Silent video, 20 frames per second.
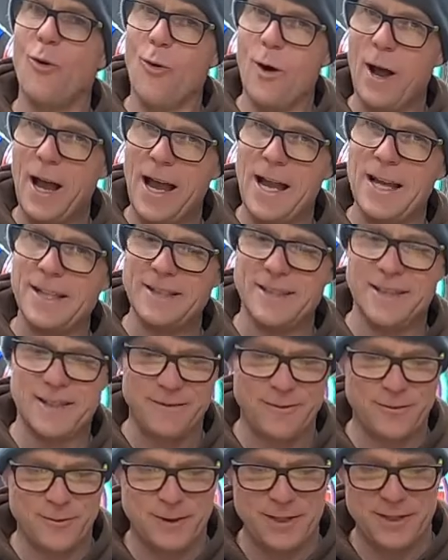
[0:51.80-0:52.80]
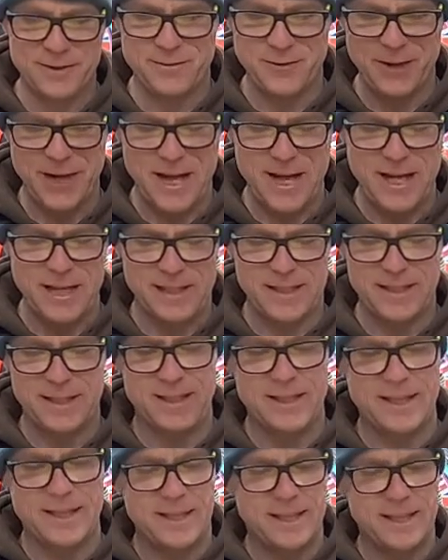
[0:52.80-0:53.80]
or had for his van
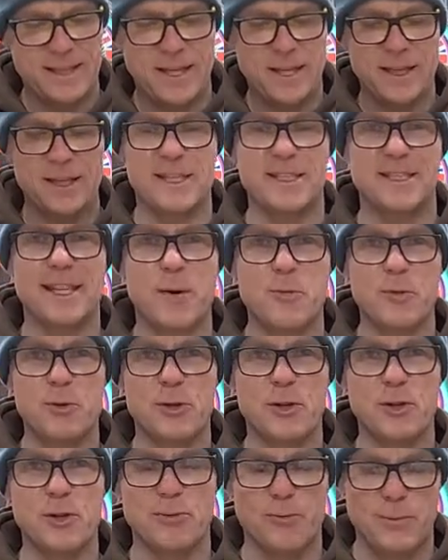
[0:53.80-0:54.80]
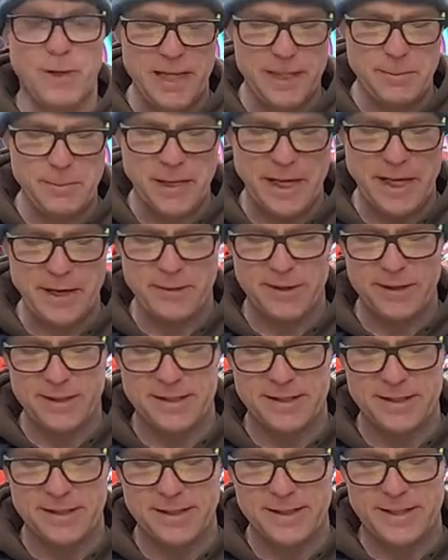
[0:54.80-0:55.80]
because uh, that would look really
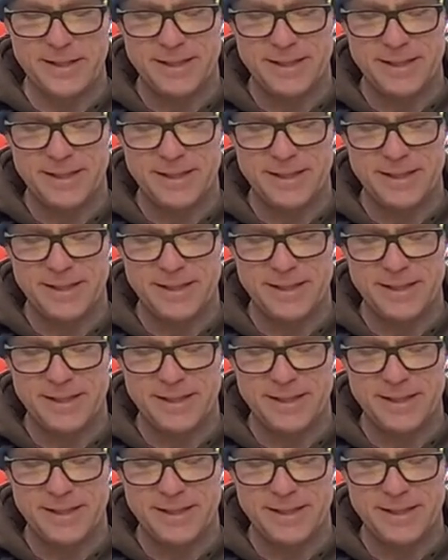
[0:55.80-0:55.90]
period.